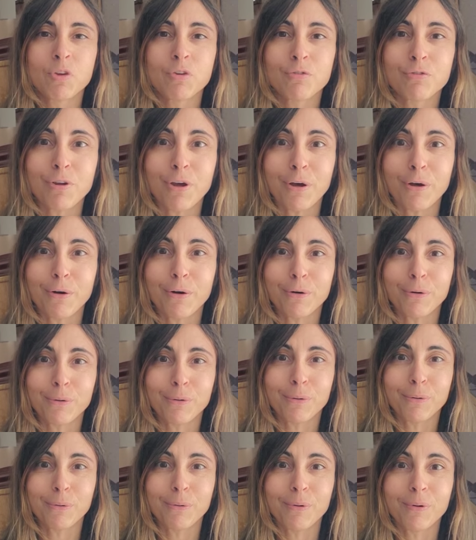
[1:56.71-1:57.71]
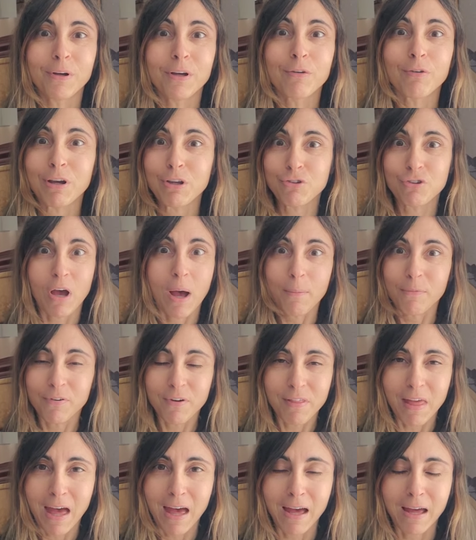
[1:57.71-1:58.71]
So great job
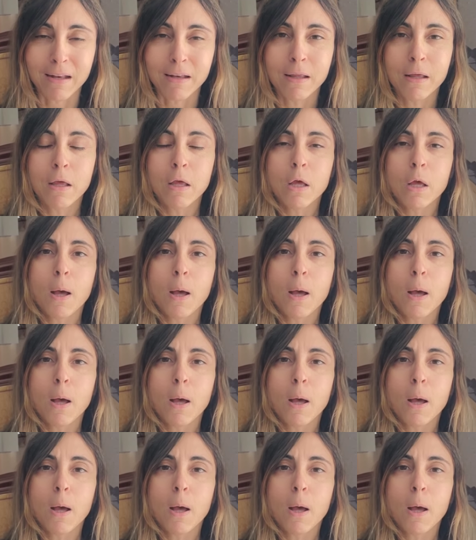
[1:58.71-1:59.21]
for that.